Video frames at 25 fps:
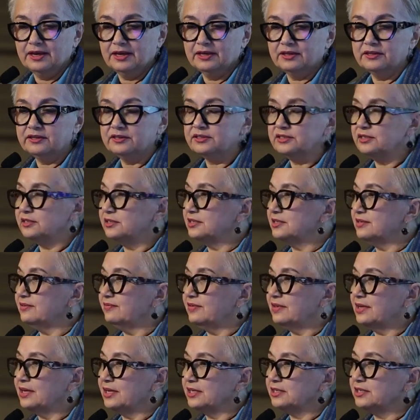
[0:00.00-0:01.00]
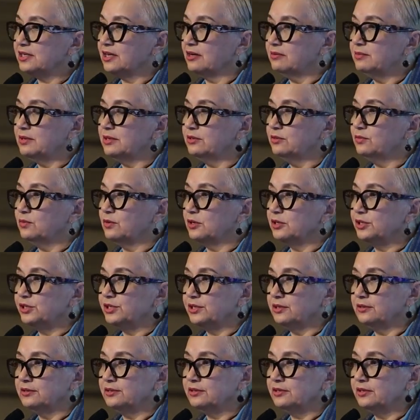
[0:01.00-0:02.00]
This is DVS coming to our
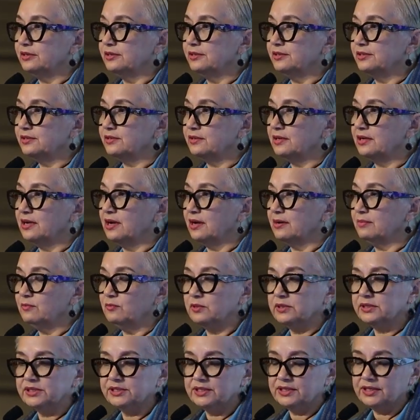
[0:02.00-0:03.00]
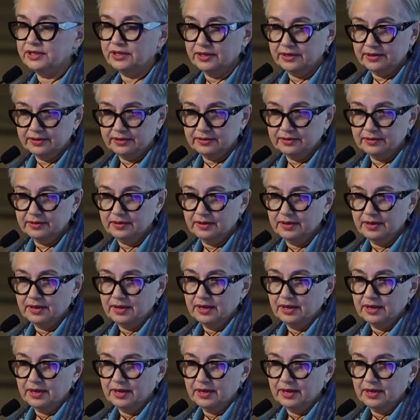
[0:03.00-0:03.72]
shelter, so they come once a year.